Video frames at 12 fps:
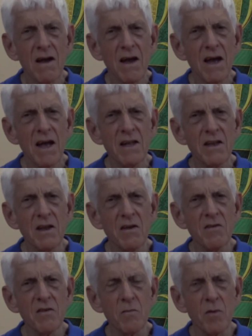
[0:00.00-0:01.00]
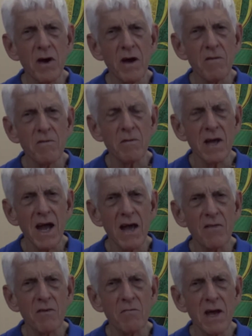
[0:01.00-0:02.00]
And here's a prayer from
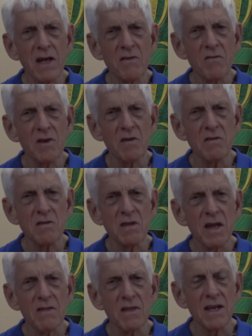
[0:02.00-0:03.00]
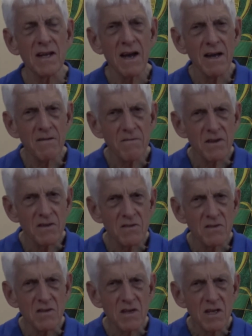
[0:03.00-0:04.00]
Katherine Mansfield that I think kind of
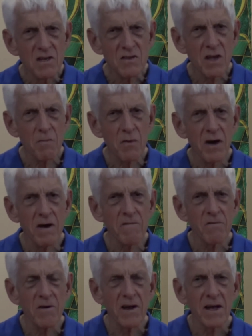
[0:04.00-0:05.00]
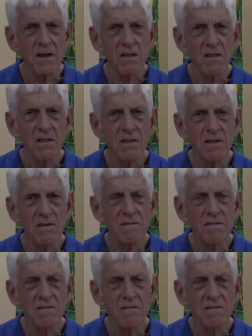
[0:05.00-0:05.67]
fits. It's a prayer for health.